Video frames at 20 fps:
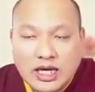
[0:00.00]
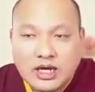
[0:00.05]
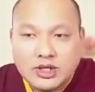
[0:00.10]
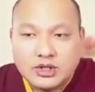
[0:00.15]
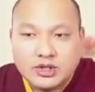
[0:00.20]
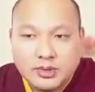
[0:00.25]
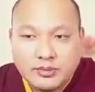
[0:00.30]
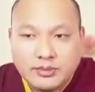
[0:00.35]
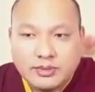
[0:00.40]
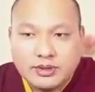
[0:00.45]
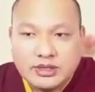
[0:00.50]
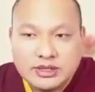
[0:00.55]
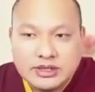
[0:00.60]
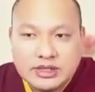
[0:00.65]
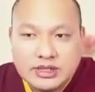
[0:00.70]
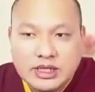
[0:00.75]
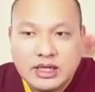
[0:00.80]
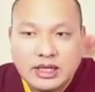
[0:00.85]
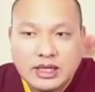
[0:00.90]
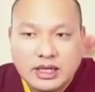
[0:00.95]

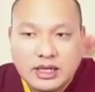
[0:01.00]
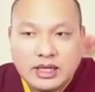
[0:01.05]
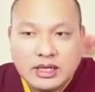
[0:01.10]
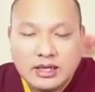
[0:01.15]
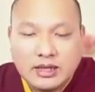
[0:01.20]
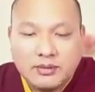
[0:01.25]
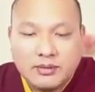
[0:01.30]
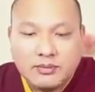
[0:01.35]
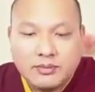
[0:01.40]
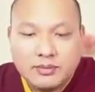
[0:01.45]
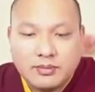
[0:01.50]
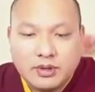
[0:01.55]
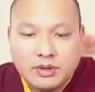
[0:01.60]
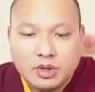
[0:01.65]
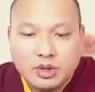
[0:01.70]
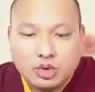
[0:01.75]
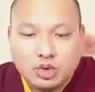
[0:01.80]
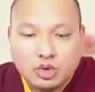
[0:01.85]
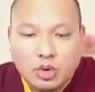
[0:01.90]
No need to mention